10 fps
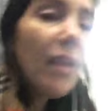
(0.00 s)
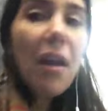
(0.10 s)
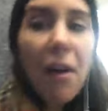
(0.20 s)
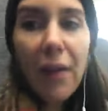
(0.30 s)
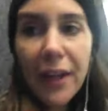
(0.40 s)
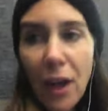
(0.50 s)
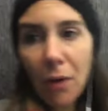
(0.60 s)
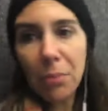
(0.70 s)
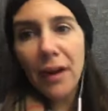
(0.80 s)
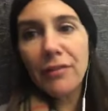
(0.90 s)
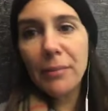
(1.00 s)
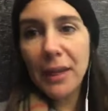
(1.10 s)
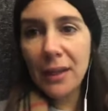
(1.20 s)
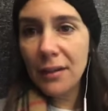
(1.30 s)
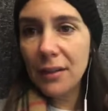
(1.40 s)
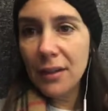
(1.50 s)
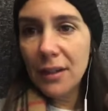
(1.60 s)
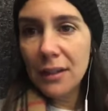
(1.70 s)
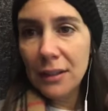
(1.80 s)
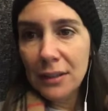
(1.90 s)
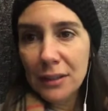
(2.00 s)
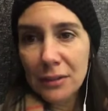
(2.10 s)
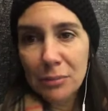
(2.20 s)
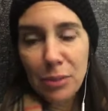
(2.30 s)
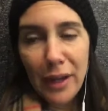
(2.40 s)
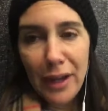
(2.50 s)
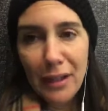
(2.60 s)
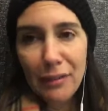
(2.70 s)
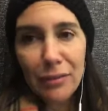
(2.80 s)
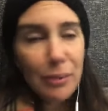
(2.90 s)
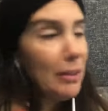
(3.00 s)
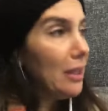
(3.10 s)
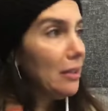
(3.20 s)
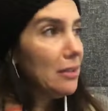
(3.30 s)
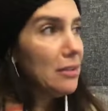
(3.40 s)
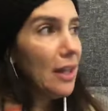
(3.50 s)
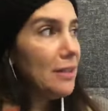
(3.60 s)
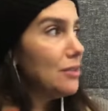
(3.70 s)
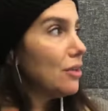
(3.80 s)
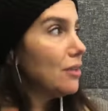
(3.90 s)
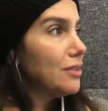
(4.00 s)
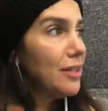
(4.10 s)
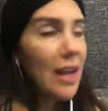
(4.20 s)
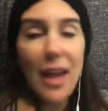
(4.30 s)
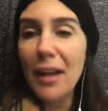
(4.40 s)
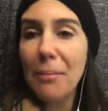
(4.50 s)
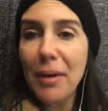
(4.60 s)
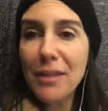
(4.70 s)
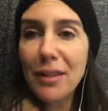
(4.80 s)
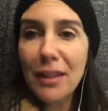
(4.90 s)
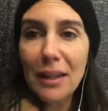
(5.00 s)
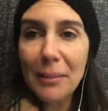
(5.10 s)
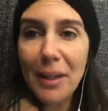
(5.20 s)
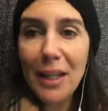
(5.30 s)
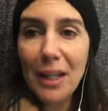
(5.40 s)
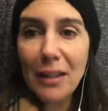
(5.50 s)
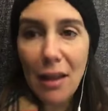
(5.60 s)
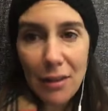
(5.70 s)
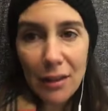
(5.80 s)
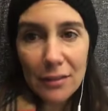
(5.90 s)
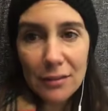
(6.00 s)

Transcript: all right, y'all, pray for me. Pray for me, because Lent starts today, and I'm basically going to be eating nothing.